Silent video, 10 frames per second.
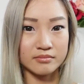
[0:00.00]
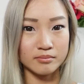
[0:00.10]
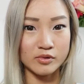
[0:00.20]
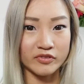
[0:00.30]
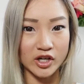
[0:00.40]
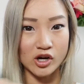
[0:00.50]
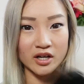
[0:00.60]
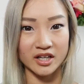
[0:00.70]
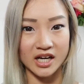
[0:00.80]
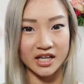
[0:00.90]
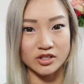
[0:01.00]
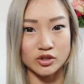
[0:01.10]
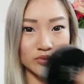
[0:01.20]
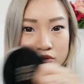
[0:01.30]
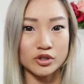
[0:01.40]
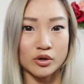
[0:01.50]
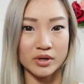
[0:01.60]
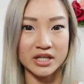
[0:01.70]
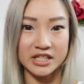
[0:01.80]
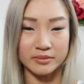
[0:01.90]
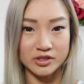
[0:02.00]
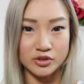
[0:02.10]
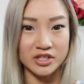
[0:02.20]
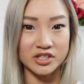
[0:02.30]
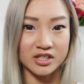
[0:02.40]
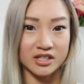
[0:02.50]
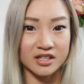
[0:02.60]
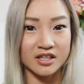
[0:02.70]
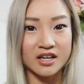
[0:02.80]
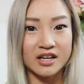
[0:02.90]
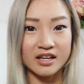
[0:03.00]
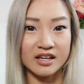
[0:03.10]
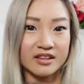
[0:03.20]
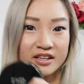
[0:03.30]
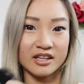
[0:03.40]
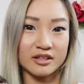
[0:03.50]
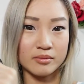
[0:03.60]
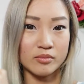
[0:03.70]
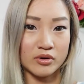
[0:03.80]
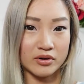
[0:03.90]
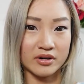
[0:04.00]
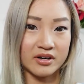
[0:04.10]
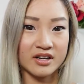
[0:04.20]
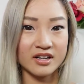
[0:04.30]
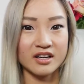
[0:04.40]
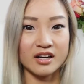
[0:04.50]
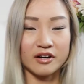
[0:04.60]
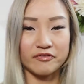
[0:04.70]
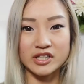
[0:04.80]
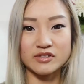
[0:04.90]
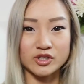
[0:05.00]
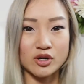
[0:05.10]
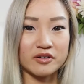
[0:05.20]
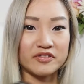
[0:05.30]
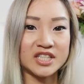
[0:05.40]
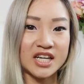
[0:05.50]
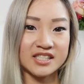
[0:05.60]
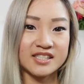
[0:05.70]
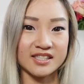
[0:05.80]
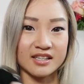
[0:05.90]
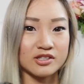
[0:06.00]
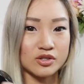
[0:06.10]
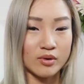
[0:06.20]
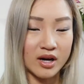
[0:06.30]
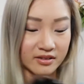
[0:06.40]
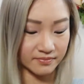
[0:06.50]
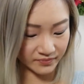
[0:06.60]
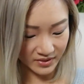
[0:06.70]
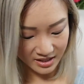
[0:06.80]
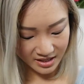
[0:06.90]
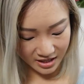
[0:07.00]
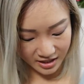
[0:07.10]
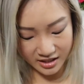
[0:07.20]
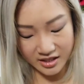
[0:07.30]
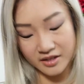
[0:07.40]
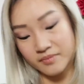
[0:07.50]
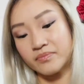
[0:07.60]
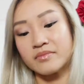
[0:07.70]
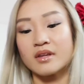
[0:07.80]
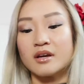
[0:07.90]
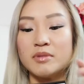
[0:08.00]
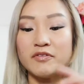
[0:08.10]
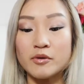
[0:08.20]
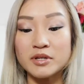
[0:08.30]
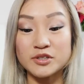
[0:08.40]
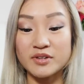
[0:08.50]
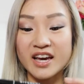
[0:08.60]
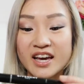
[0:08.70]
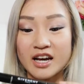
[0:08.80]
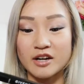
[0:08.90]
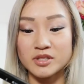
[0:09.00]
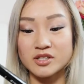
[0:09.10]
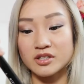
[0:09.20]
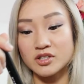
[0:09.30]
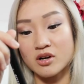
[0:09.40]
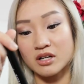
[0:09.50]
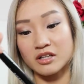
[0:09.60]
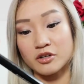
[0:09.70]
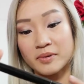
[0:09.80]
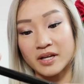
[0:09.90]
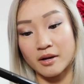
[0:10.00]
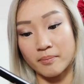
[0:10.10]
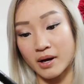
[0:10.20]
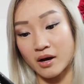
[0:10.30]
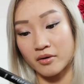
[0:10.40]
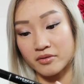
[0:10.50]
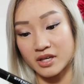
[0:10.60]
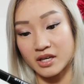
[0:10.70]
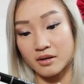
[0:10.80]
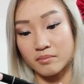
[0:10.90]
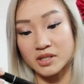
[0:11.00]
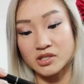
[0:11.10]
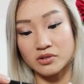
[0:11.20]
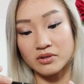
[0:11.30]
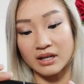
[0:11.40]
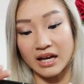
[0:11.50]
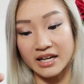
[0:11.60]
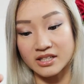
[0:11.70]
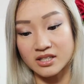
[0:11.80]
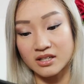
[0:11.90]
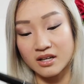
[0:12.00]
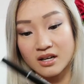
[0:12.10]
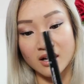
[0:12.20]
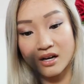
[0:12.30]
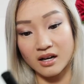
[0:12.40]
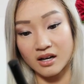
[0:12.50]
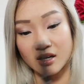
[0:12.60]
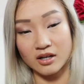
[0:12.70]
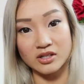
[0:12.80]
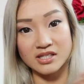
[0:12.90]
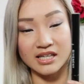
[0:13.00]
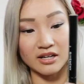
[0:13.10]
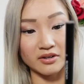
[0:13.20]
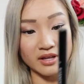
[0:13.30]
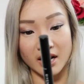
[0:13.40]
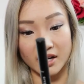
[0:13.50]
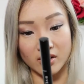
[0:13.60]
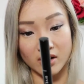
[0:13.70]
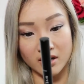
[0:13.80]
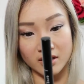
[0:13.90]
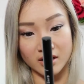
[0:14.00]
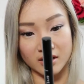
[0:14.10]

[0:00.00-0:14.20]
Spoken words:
moving on, I do show a demonstration and then more flash photography tests and so on. Before we do that, I'm just going to talk a little bit about the Mr. Light concealer that I got.